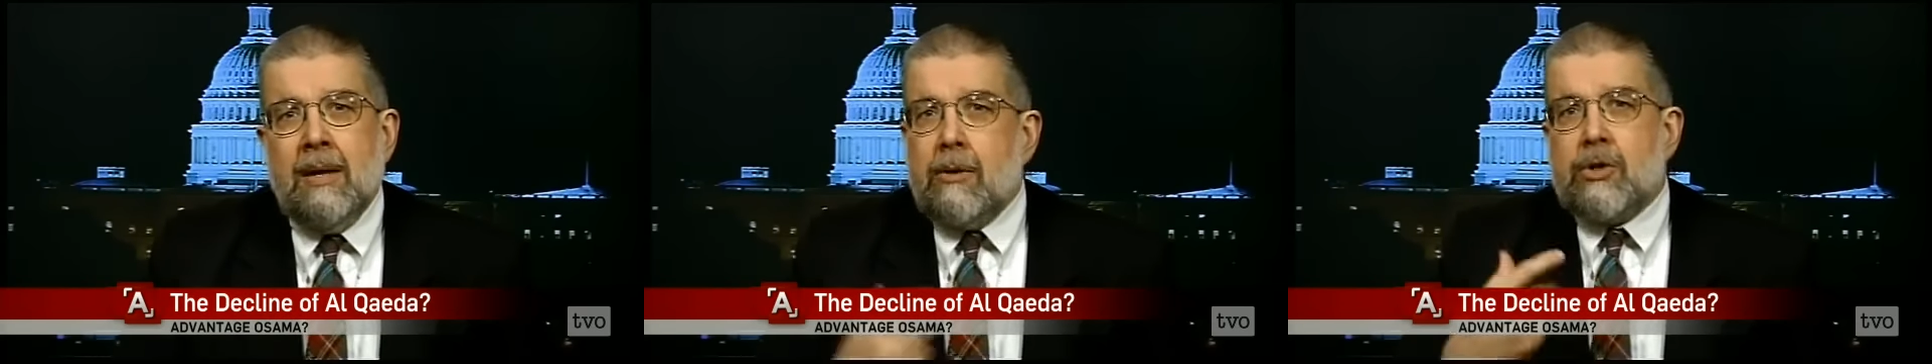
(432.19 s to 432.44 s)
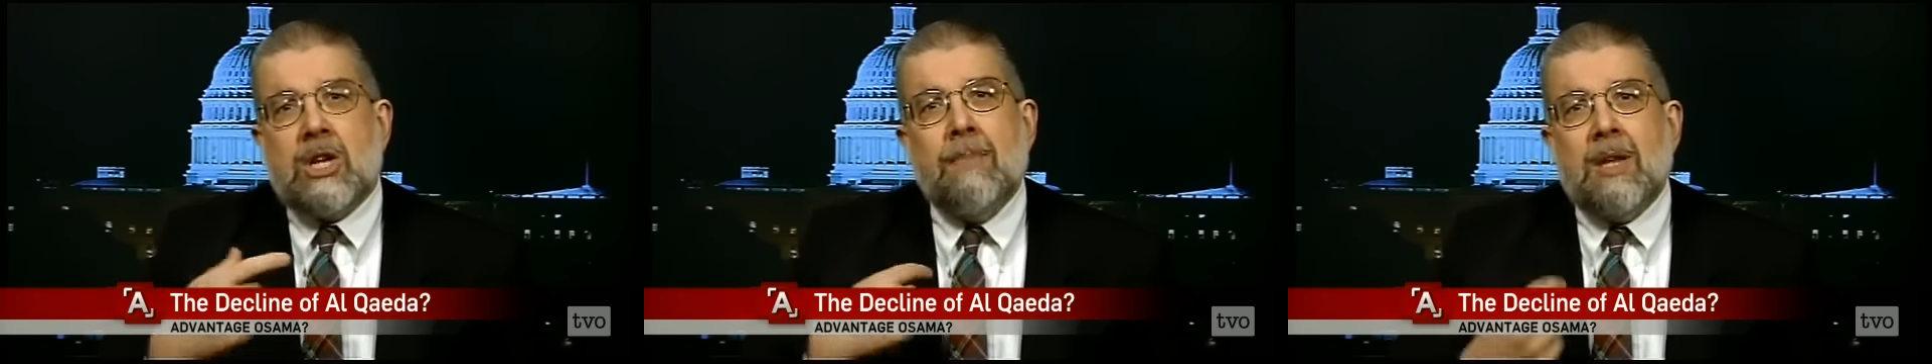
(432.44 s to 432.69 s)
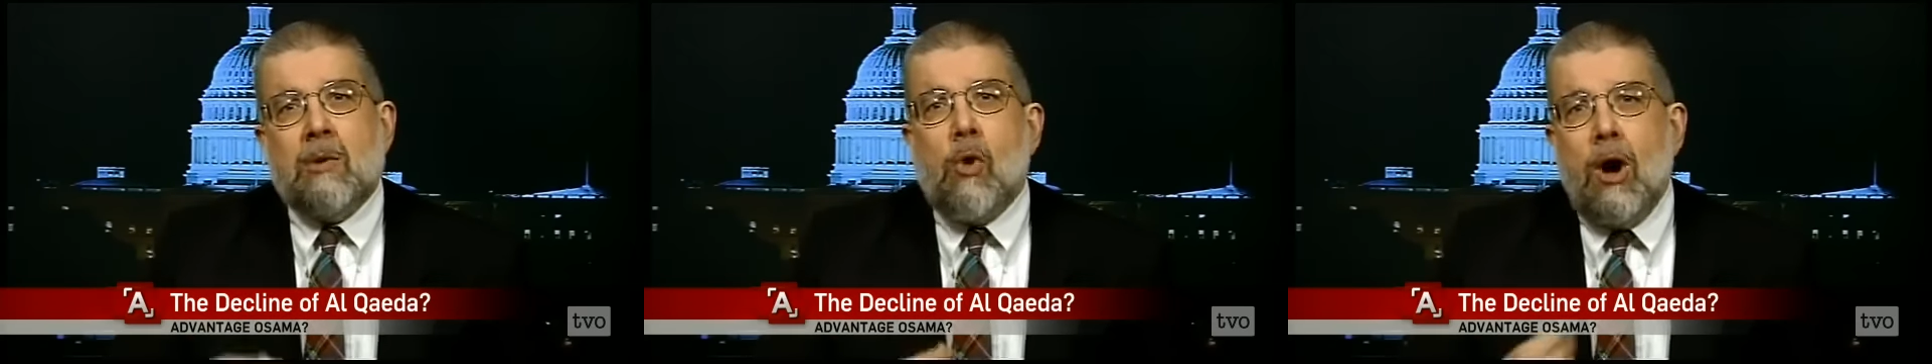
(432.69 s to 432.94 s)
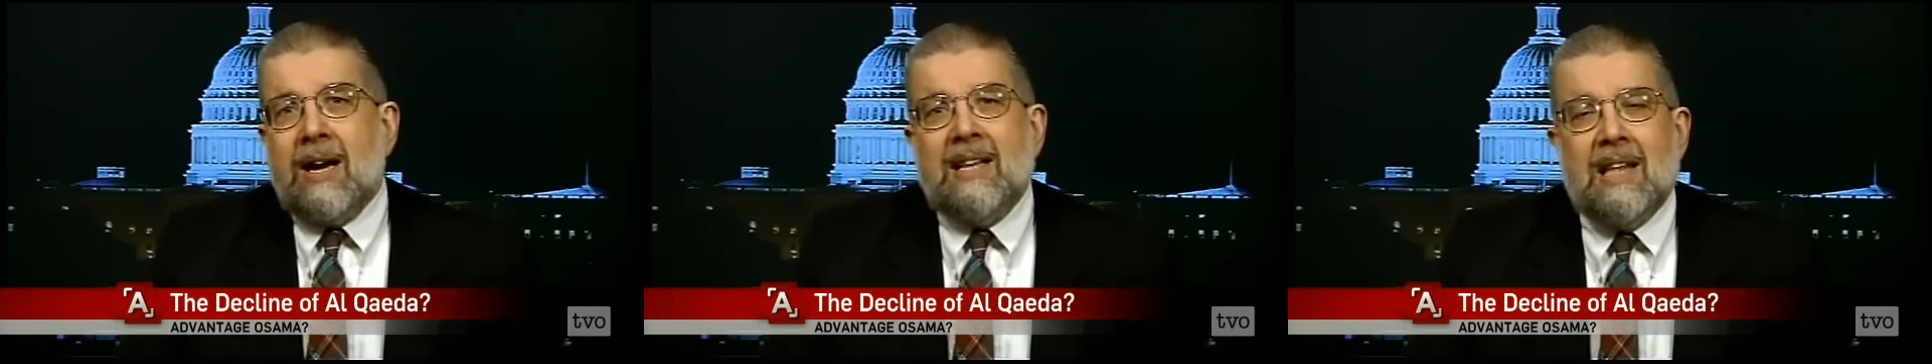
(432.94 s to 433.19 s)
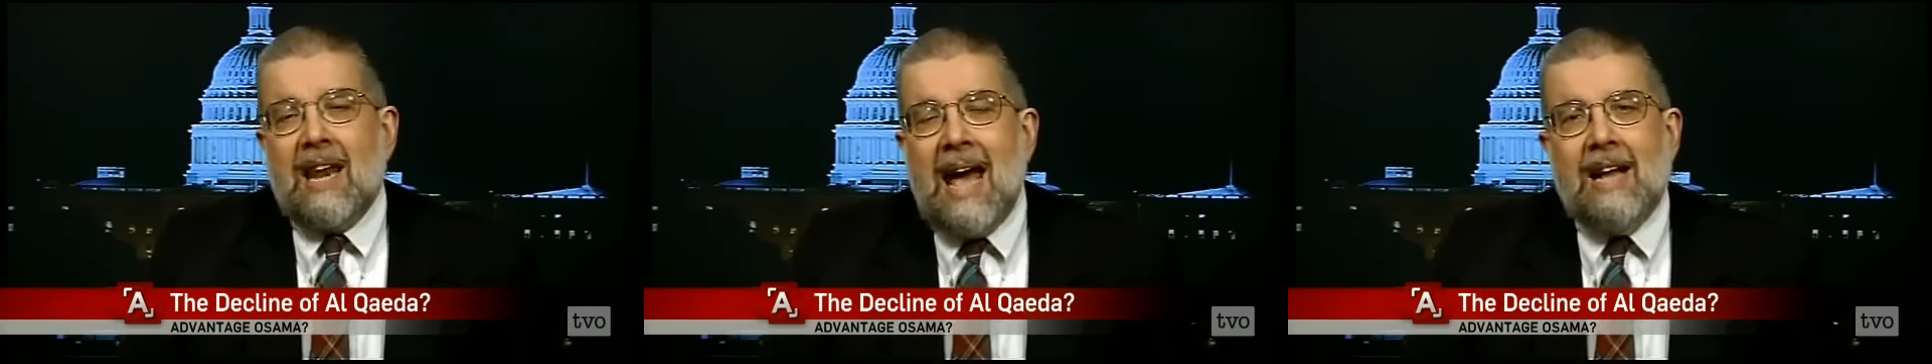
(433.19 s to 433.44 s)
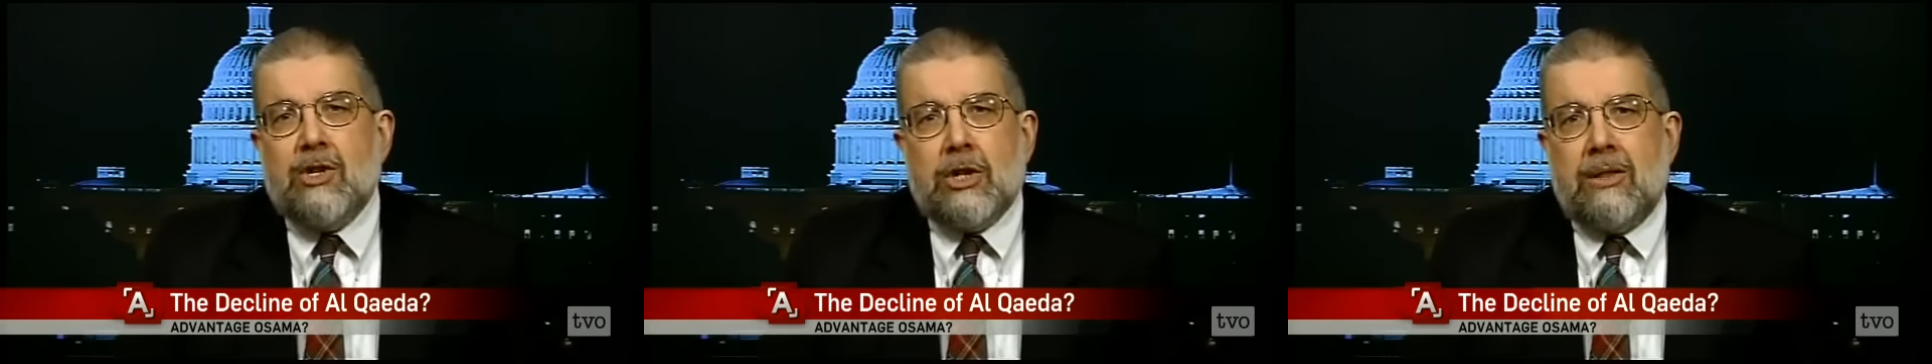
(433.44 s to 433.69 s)
There's something wrong in the
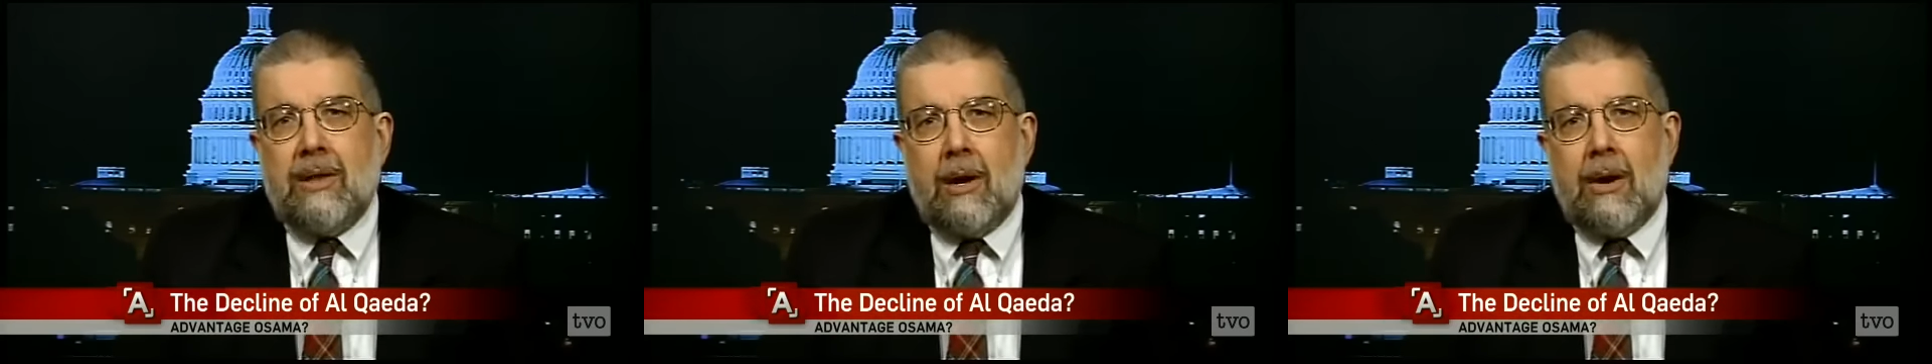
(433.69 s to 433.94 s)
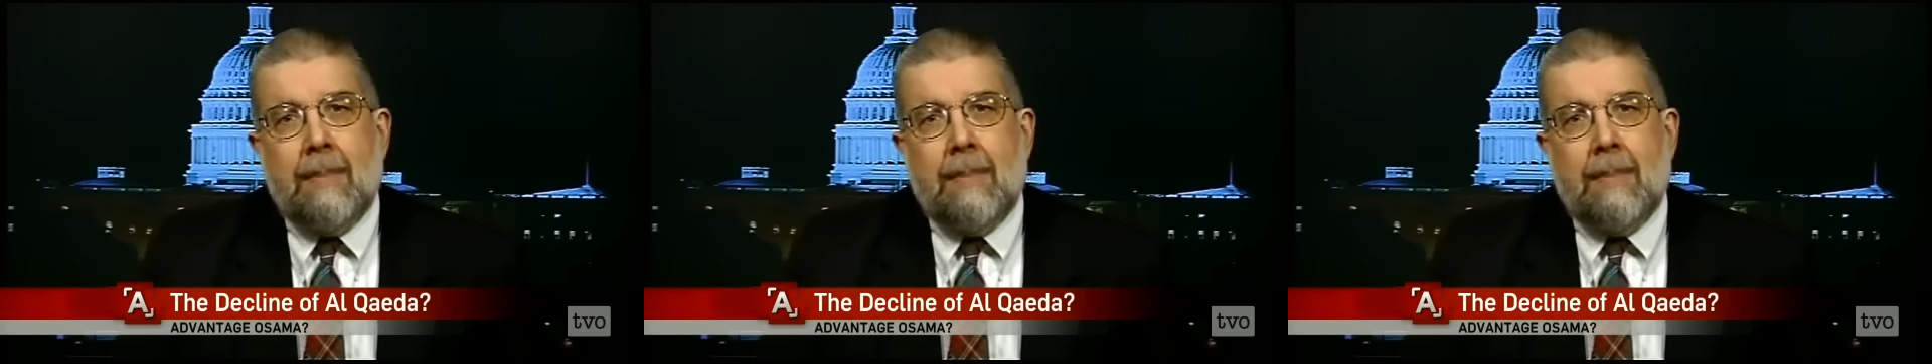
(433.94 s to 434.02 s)
logic there.